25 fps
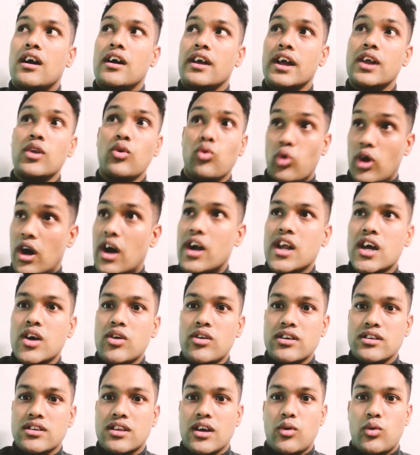in 1
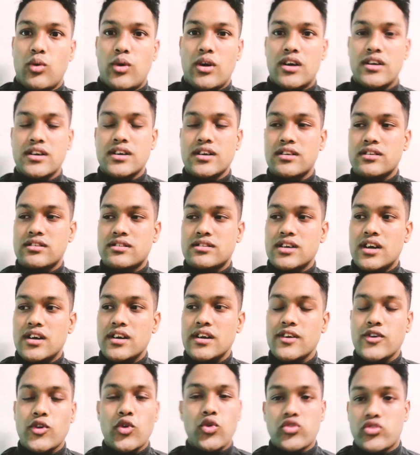hour the water
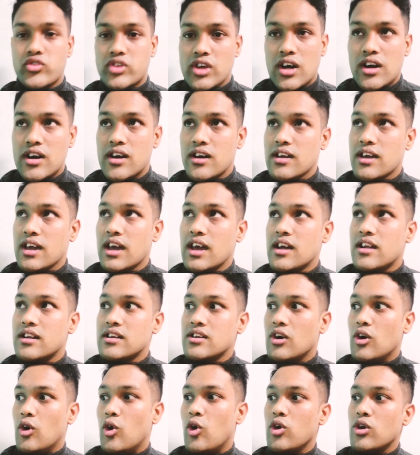turned to dark,
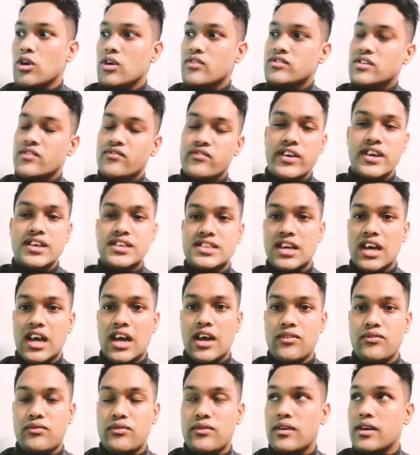and all of the fish
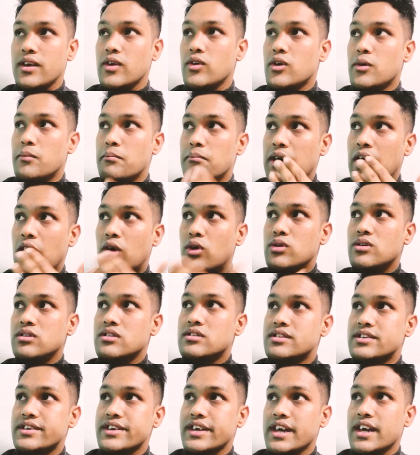have, you know, mouth,
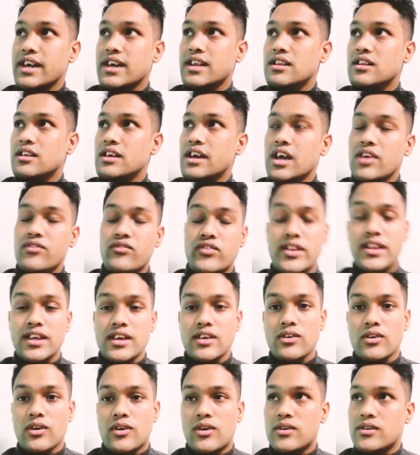tail,
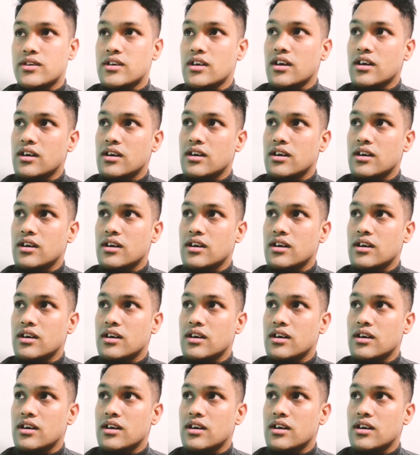everything got